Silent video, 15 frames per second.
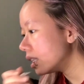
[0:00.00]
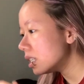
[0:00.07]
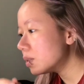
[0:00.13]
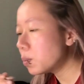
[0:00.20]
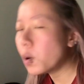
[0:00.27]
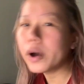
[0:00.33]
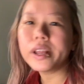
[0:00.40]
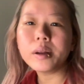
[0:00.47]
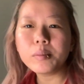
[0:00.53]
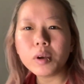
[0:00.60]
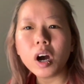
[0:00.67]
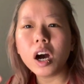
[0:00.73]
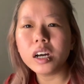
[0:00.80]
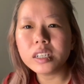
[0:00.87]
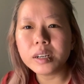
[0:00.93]
this point I'm
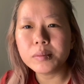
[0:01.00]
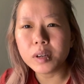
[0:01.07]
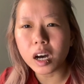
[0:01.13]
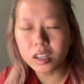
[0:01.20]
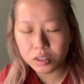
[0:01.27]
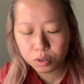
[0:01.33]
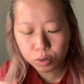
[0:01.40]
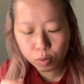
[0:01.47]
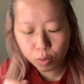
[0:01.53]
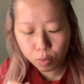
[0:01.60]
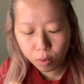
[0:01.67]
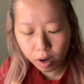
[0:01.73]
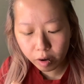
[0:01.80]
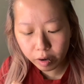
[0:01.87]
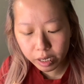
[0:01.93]
not too
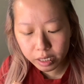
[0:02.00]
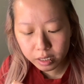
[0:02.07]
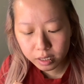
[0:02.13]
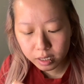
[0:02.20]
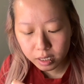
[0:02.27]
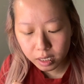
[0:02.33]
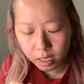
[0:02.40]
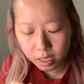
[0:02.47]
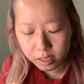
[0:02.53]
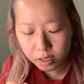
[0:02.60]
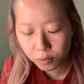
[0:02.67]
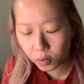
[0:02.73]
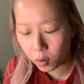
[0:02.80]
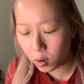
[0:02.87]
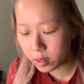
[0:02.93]
worried, because
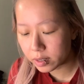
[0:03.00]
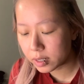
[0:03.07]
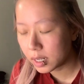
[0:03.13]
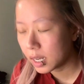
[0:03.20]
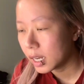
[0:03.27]
of course